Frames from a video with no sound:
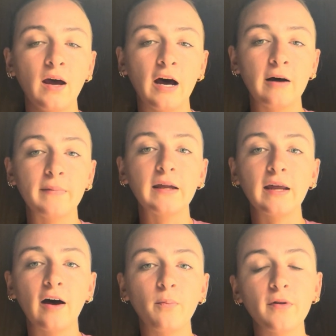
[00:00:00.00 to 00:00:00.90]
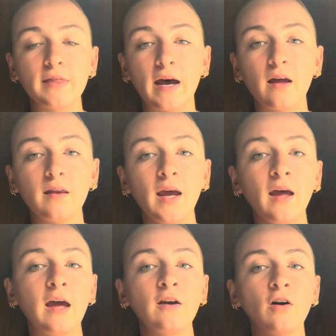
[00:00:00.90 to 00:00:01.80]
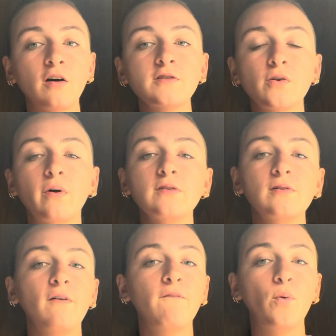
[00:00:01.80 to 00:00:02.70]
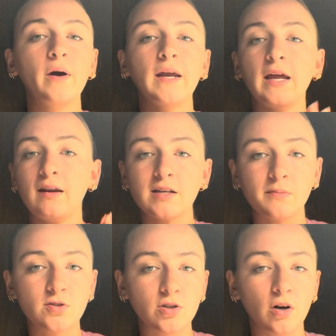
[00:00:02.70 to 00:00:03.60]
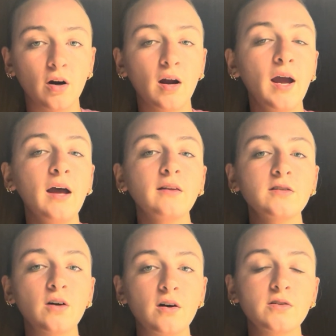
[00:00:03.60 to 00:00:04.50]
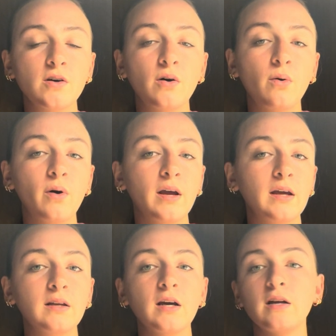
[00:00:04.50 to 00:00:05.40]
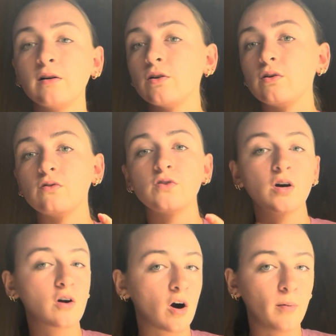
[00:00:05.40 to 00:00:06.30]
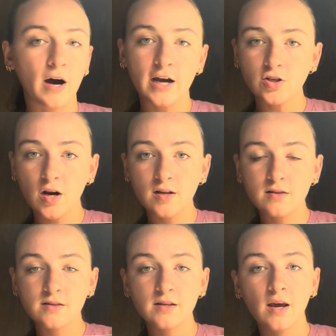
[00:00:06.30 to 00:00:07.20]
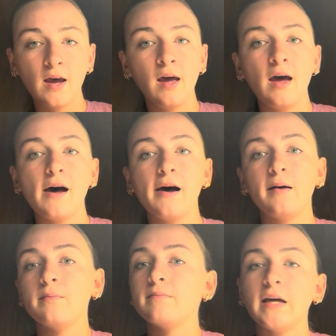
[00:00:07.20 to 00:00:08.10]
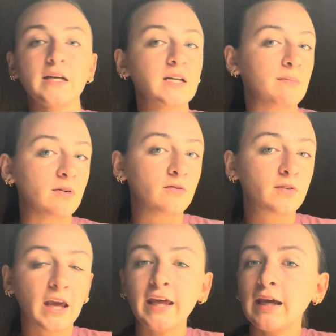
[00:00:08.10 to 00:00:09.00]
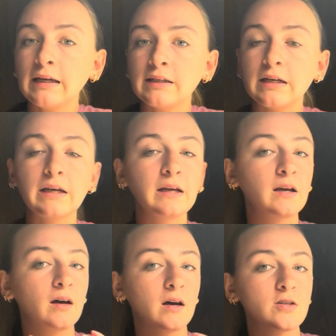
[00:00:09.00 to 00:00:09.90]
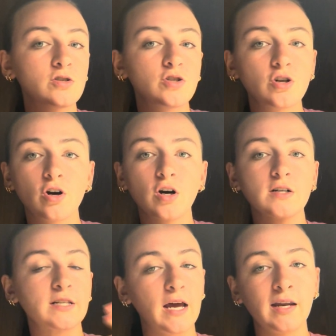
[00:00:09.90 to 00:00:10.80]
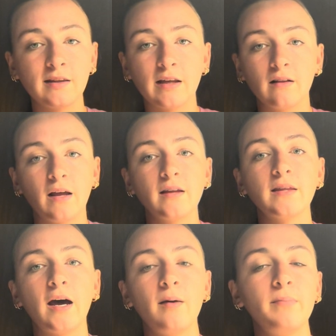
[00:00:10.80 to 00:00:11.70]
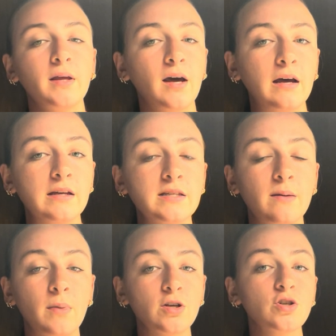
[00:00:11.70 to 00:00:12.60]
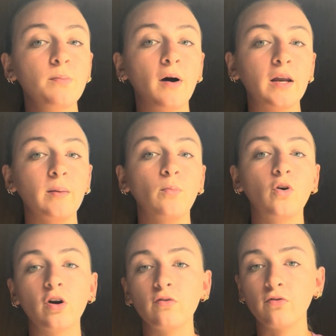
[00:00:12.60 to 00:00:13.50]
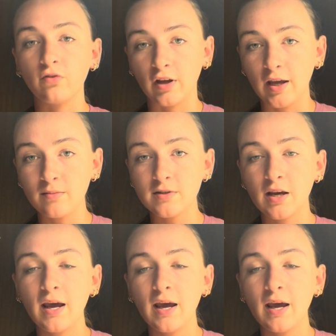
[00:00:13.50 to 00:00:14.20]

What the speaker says: and to help with that. And you're also going to avoid any type of sugar. This also includes carbohydrates, any type of candy, sugars, anything like that, because it makes your body more inflamed,